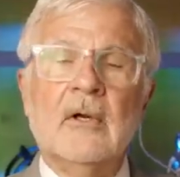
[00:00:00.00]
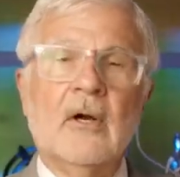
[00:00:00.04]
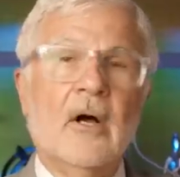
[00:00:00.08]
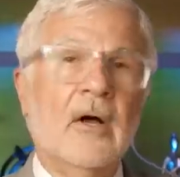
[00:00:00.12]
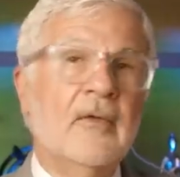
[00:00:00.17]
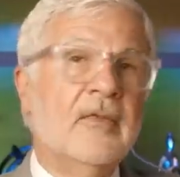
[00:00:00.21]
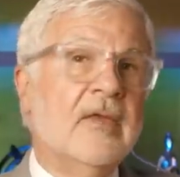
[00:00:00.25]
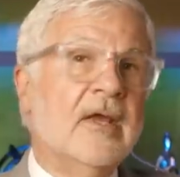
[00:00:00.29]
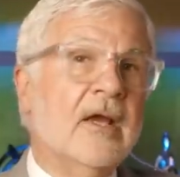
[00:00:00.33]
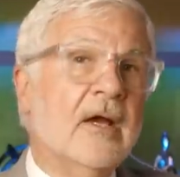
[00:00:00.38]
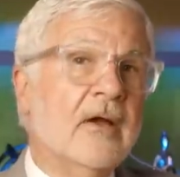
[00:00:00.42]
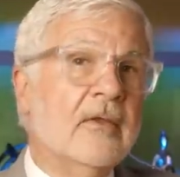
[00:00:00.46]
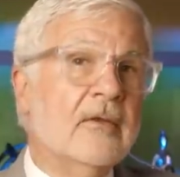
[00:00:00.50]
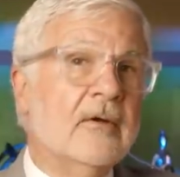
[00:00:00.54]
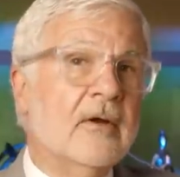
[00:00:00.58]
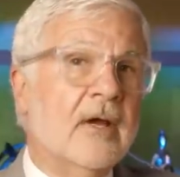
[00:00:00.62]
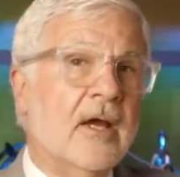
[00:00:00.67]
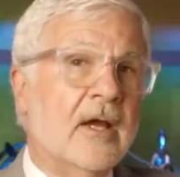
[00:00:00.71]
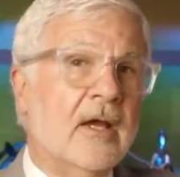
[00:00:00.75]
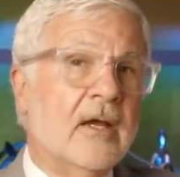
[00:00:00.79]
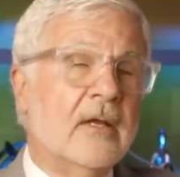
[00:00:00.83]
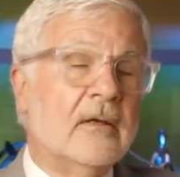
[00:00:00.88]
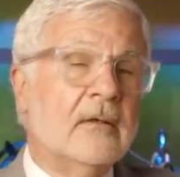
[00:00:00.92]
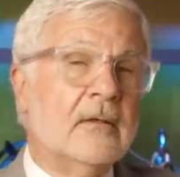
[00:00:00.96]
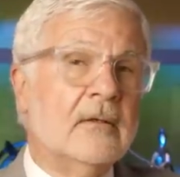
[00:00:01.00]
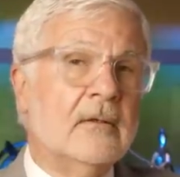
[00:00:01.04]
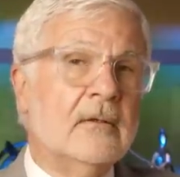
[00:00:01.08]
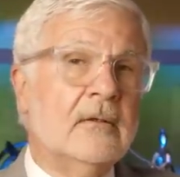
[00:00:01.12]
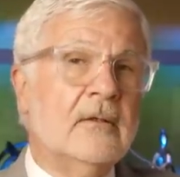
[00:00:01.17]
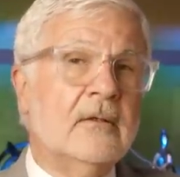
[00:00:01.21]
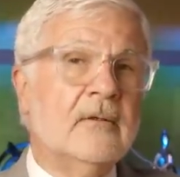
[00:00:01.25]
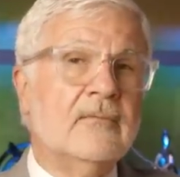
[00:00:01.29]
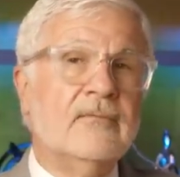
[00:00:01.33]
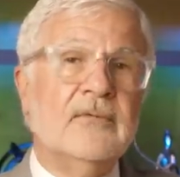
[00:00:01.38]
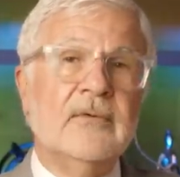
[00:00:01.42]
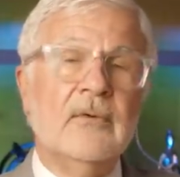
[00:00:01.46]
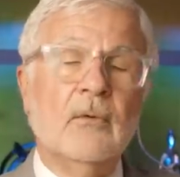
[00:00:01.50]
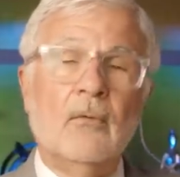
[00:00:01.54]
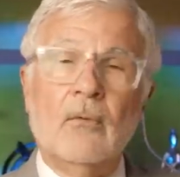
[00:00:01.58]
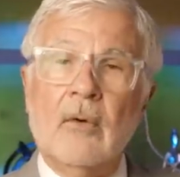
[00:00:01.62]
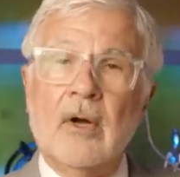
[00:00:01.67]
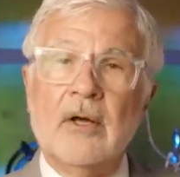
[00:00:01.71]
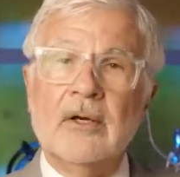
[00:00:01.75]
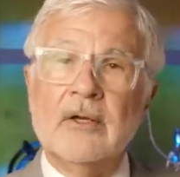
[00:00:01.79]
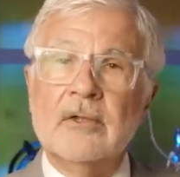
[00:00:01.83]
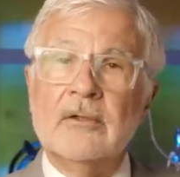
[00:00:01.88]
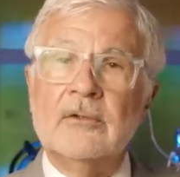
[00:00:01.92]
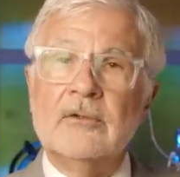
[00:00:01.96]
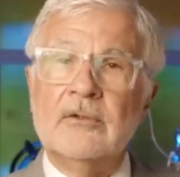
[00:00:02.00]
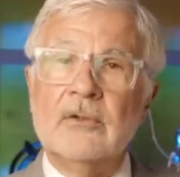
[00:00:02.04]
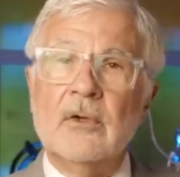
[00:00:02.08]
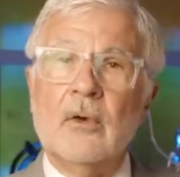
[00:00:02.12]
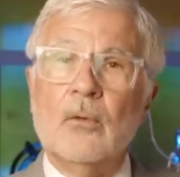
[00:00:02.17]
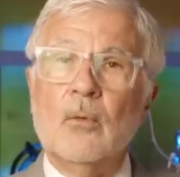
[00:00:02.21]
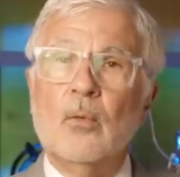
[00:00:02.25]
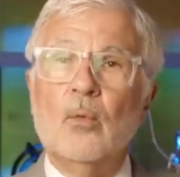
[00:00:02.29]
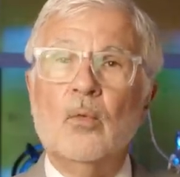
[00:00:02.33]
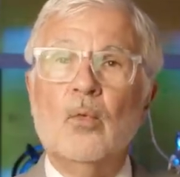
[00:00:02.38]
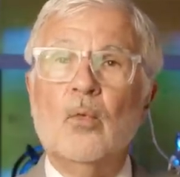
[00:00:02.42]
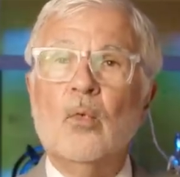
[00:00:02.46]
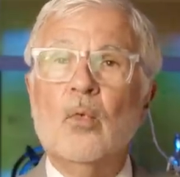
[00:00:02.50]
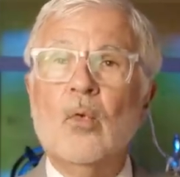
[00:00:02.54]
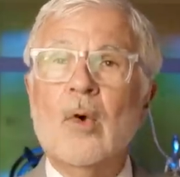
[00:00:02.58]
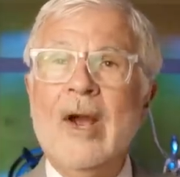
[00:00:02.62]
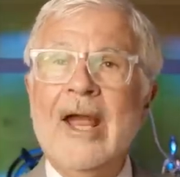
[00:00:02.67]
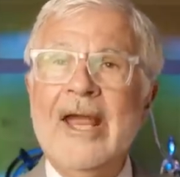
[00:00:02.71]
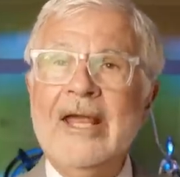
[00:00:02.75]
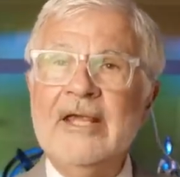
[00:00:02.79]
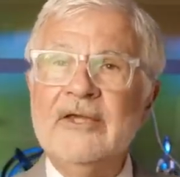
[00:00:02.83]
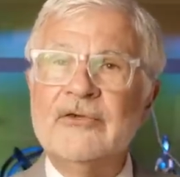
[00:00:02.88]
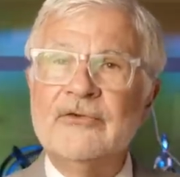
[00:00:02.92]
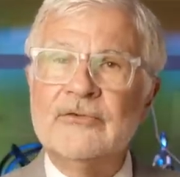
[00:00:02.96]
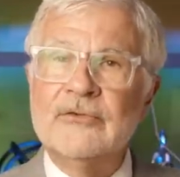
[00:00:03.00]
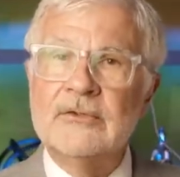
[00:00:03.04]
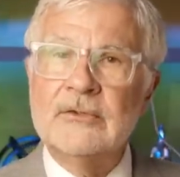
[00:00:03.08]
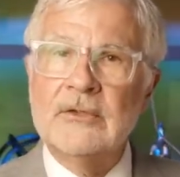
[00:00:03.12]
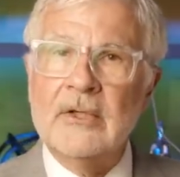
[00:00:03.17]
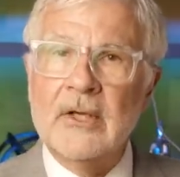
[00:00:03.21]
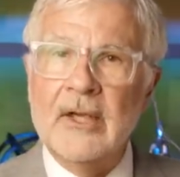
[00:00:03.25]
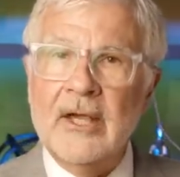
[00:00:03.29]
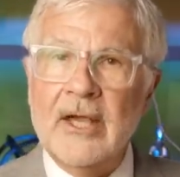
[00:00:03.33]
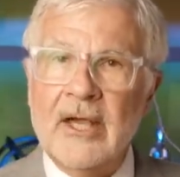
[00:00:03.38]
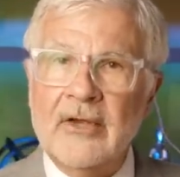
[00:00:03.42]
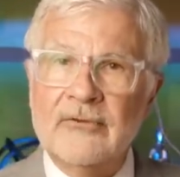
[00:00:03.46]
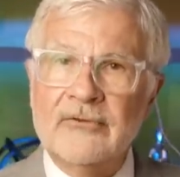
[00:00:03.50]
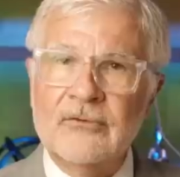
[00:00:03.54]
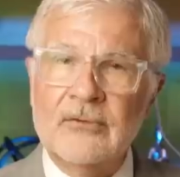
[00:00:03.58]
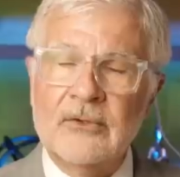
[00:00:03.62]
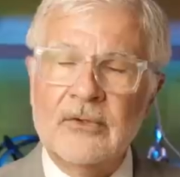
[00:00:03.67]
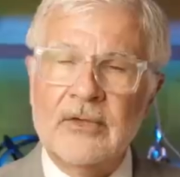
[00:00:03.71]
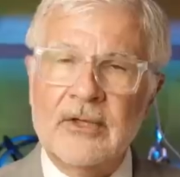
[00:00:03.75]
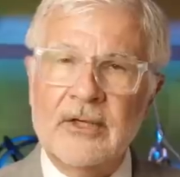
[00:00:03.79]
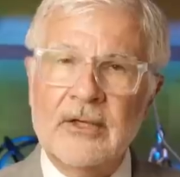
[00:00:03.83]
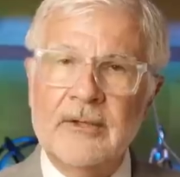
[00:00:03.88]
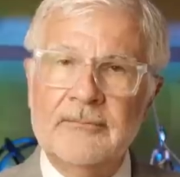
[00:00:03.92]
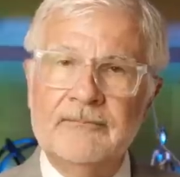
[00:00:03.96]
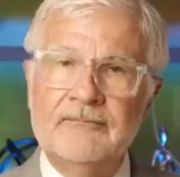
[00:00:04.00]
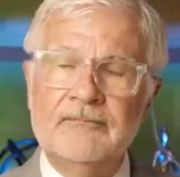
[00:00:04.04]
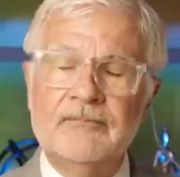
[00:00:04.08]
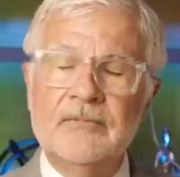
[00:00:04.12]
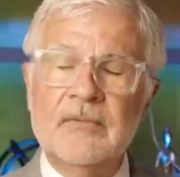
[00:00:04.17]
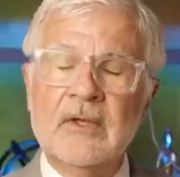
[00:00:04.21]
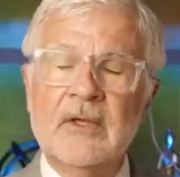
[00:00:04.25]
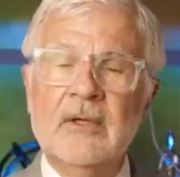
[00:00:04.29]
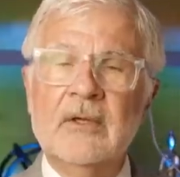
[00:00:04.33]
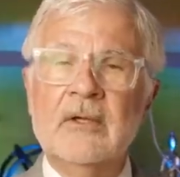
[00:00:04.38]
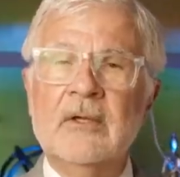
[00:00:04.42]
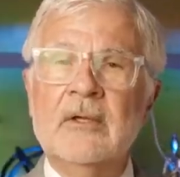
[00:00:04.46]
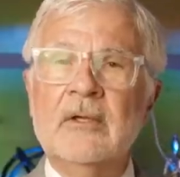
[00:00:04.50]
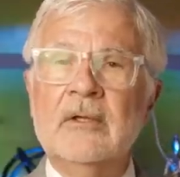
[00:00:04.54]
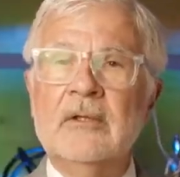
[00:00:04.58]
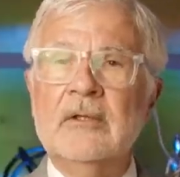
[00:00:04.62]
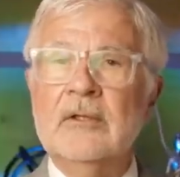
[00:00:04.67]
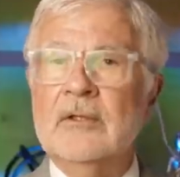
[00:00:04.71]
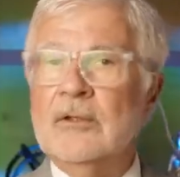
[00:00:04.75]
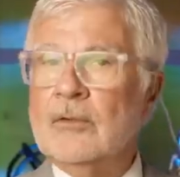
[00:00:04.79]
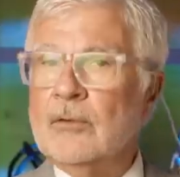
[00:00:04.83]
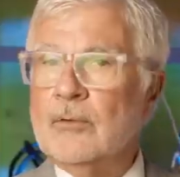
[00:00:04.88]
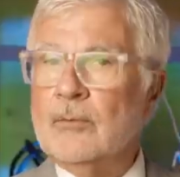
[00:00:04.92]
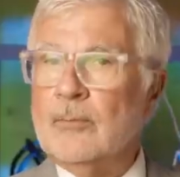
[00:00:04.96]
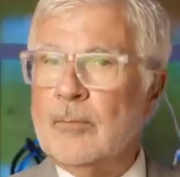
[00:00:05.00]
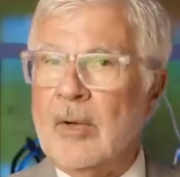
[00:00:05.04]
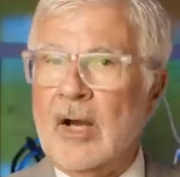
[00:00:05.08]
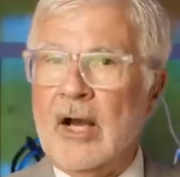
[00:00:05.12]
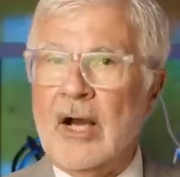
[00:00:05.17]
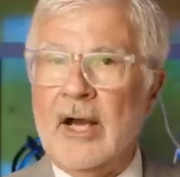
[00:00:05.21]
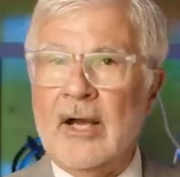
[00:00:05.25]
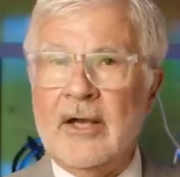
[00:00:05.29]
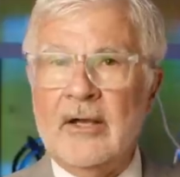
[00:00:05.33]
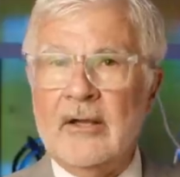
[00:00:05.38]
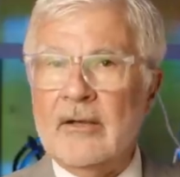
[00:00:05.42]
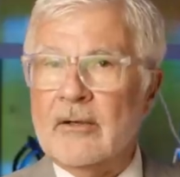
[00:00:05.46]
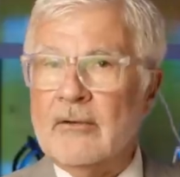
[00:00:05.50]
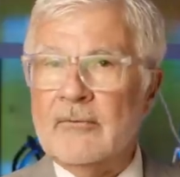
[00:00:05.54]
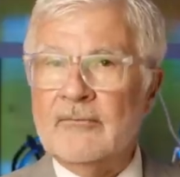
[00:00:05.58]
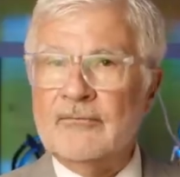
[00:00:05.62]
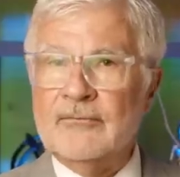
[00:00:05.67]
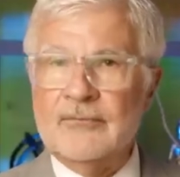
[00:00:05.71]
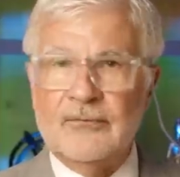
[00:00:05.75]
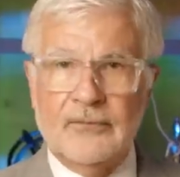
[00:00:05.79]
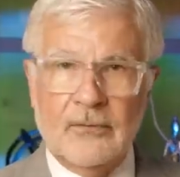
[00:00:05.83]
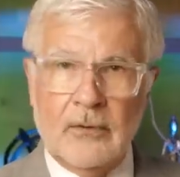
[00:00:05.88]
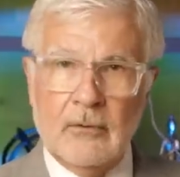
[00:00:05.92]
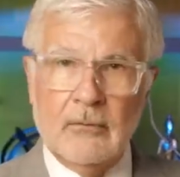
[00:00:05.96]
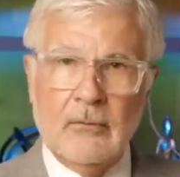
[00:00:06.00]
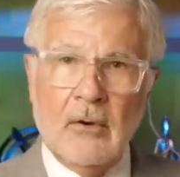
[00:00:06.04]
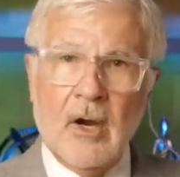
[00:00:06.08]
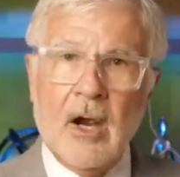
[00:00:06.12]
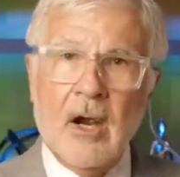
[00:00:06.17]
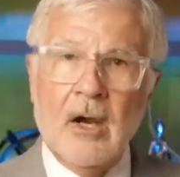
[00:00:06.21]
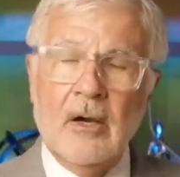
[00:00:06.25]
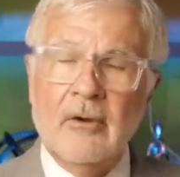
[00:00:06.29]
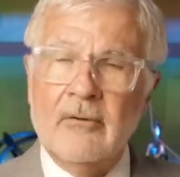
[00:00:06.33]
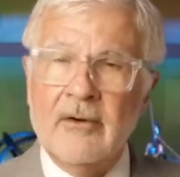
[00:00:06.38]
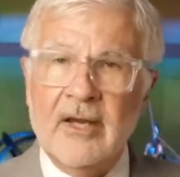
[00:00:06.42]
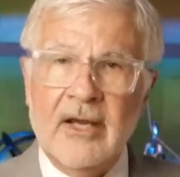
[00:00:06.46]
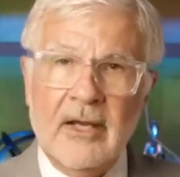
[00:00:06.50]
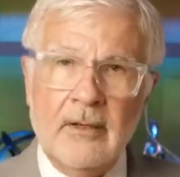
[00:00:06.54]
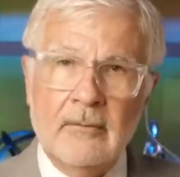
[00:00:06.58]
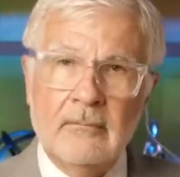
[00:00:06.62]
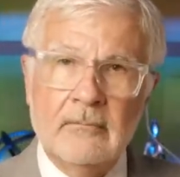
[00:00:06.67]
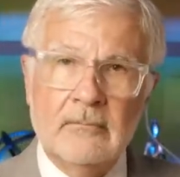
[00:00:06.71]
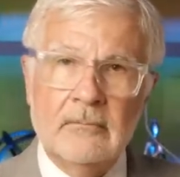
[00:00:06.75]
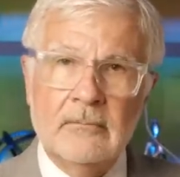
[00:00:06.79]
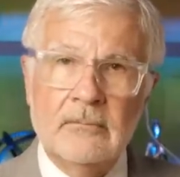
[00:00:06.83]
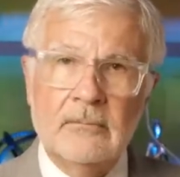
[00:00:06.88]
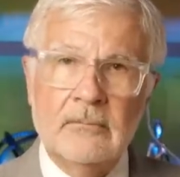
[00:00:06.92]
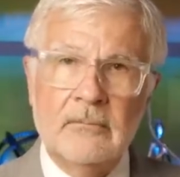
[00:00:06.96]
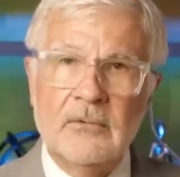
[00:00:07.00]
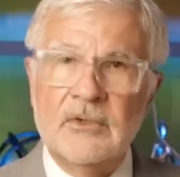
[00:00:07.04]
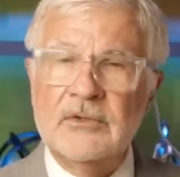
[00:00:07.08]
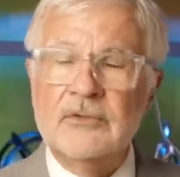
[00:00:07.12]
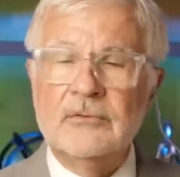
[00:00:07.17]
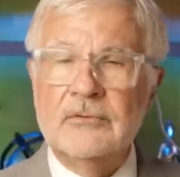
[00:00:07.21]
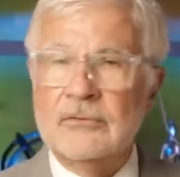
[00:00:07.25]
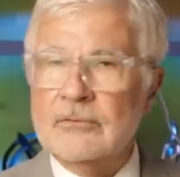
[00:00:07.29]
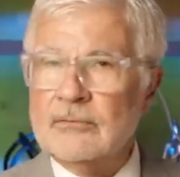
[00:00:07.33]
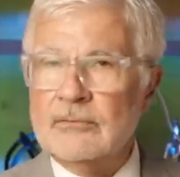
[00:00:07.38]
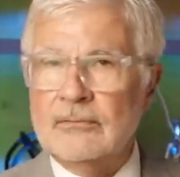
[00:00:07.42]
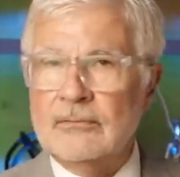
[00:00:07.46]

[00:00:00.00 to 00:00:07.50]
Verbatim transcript: On the other hand, if you wanted to waste gasoline, you'd buy a Ferrari, which